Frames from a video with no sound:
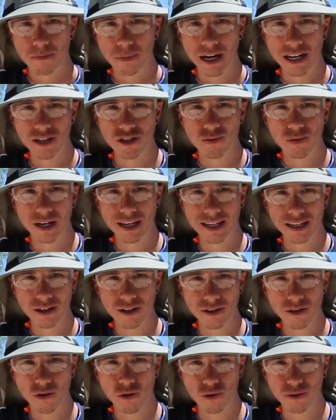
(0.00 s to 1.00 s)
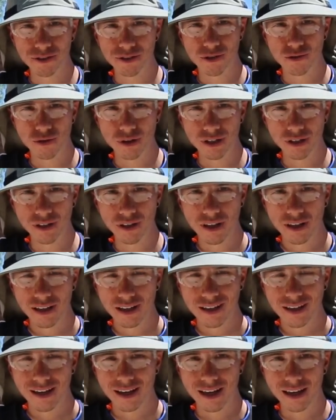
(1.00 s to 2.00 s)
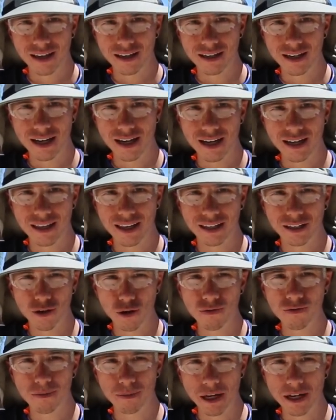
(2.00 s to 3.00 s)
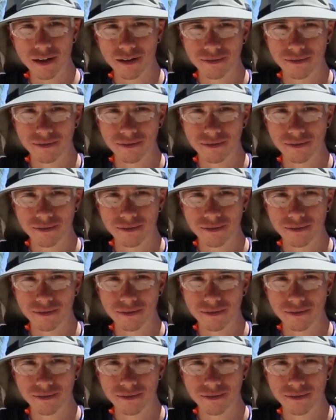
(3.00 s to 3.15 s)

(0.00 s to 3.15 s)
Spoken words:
but I do wanna get all the holes drilled and then go from there.